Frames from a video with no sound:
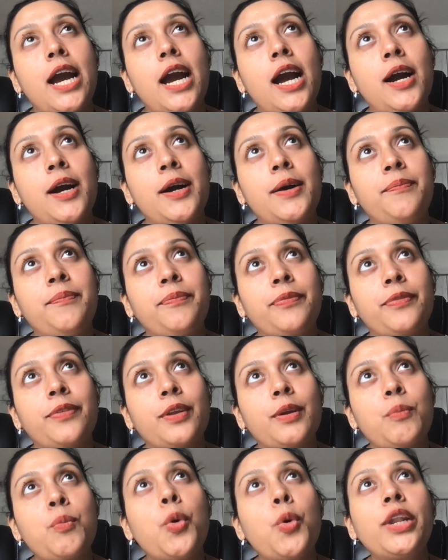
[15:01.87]

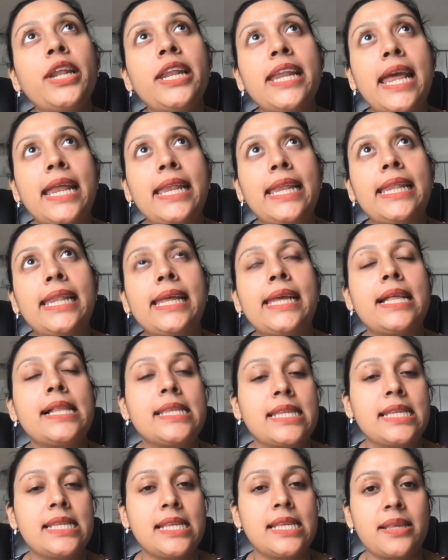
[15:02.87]
more than anything
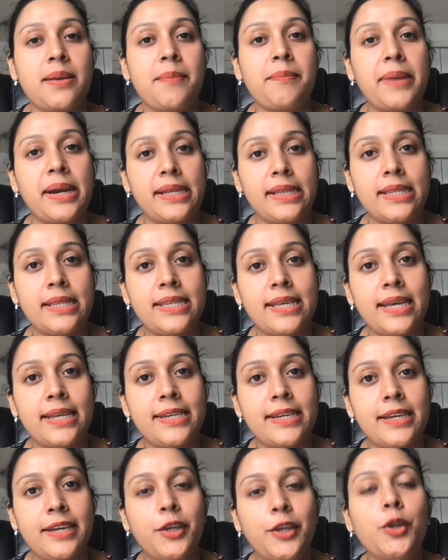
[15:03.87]
else, this is a mindset.
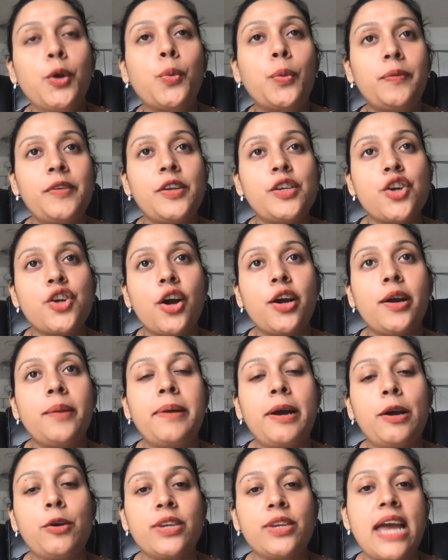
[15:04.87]
When we talk
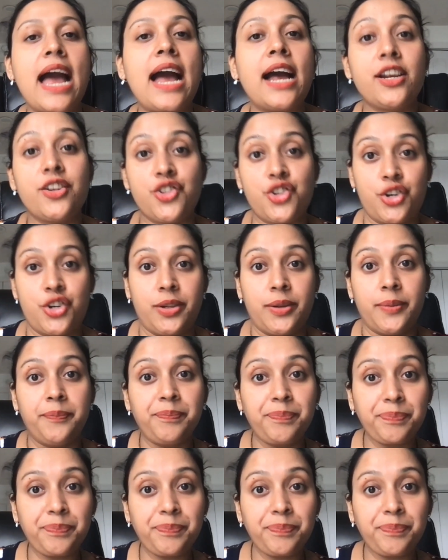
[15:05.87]
about agile